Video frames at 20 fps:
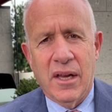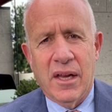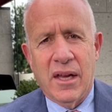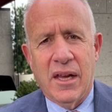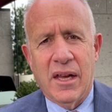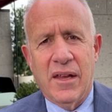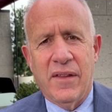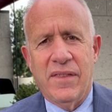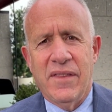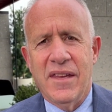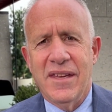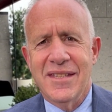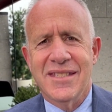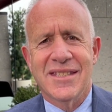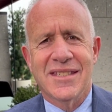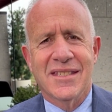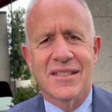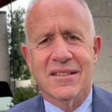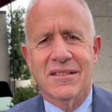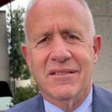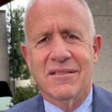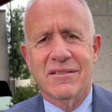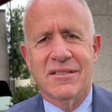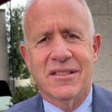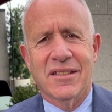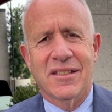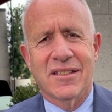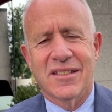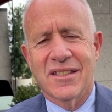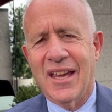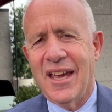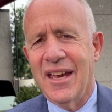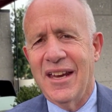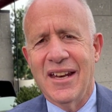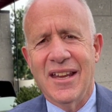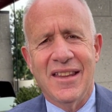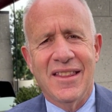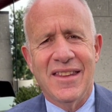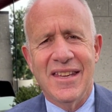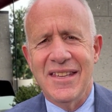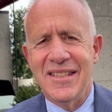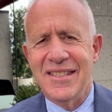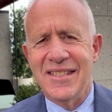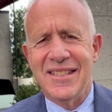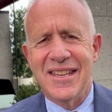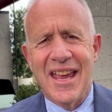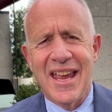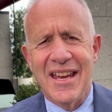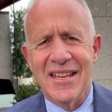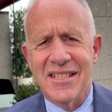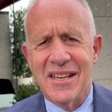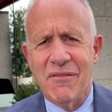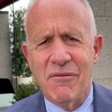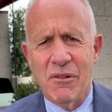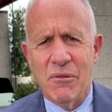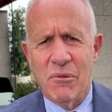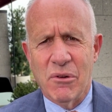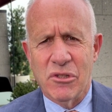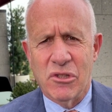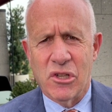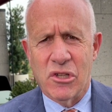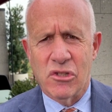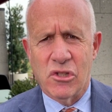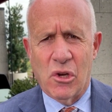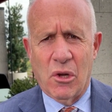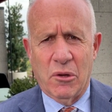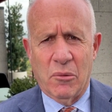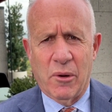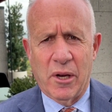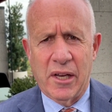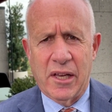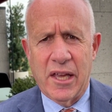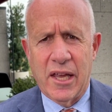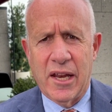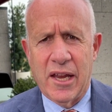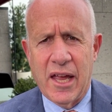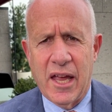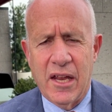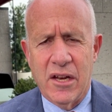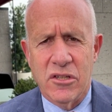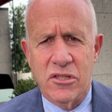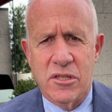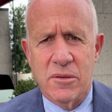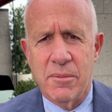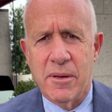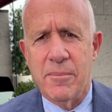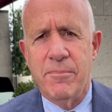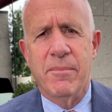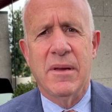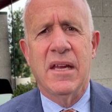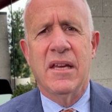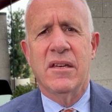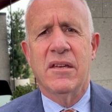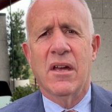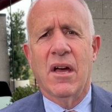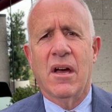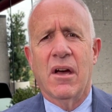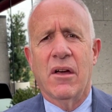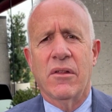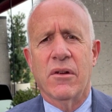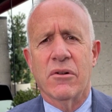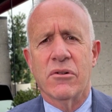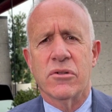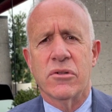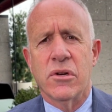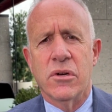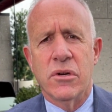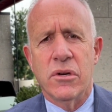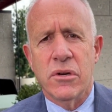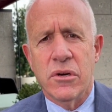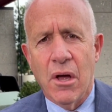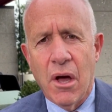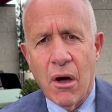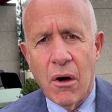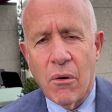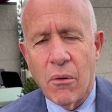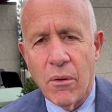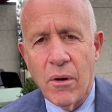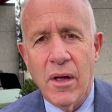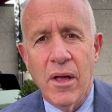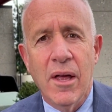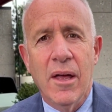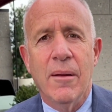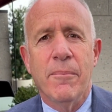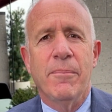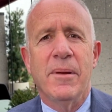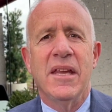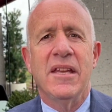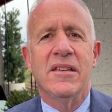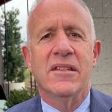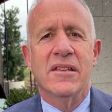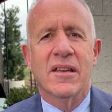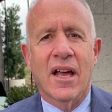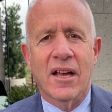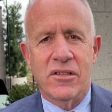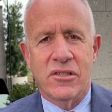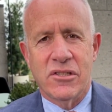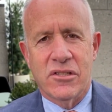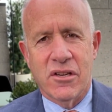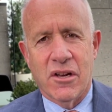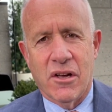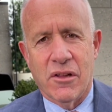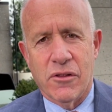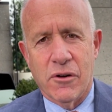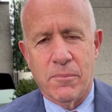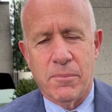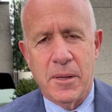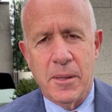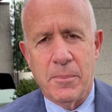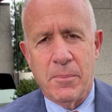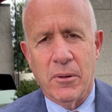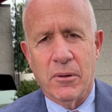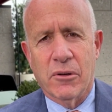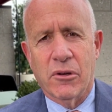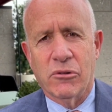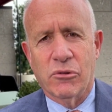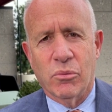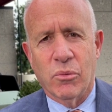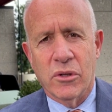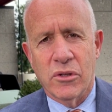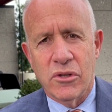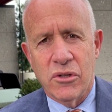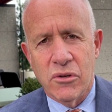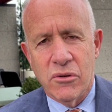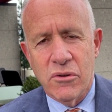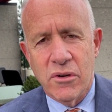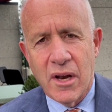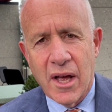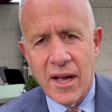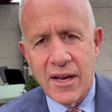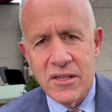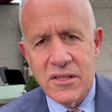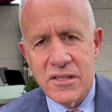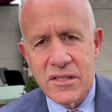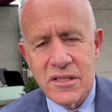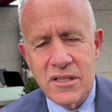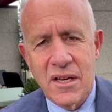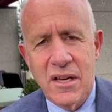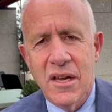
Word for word: In this society these days, everyone says the only way to get ahead is to be mean to others. No, be nice to other people because when you're nice,